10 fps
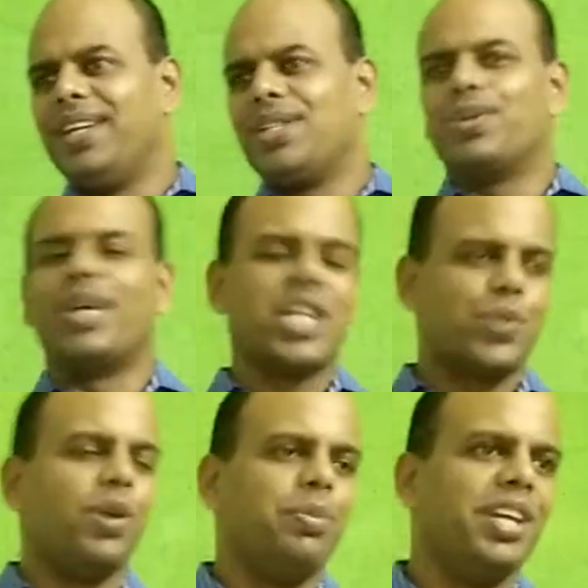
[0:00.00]
So thanks
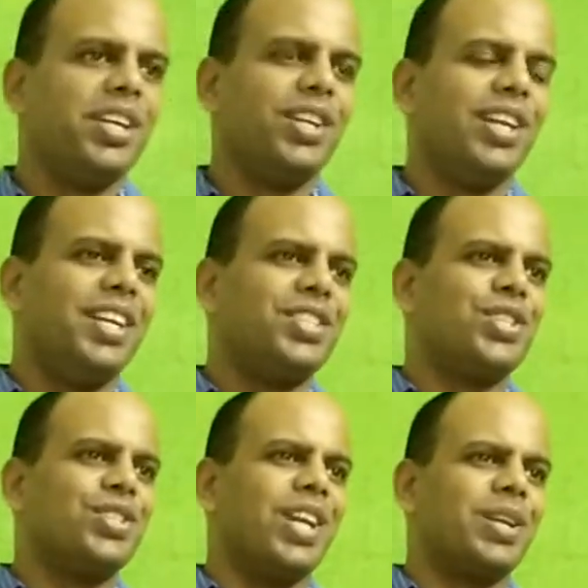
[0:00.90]
for being here, ladies
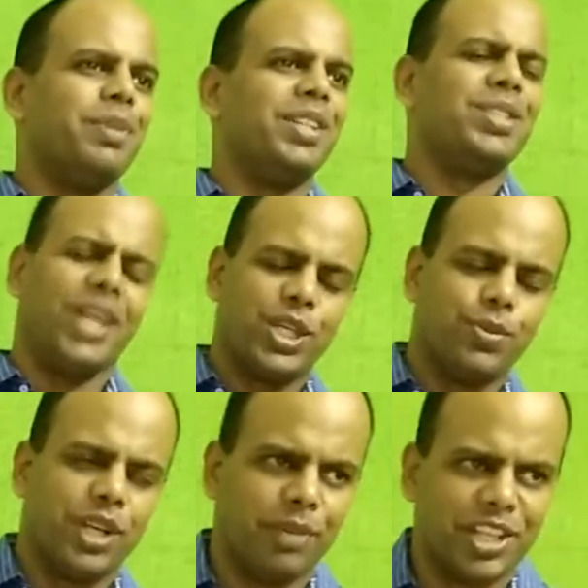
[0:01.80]
and gentlemen. Thank you
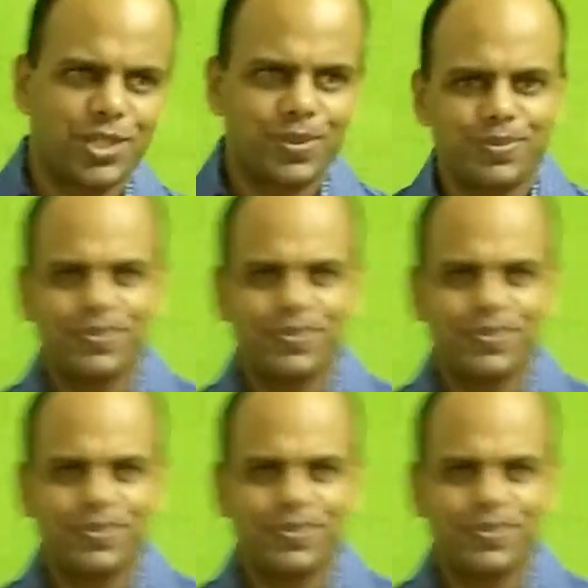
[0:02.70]
very much.